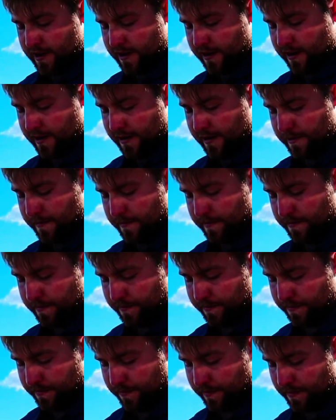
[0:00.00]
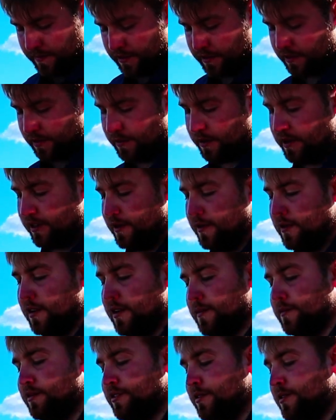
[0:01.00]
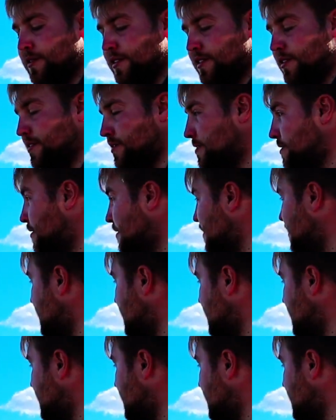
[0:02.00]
So really what I'm doing is,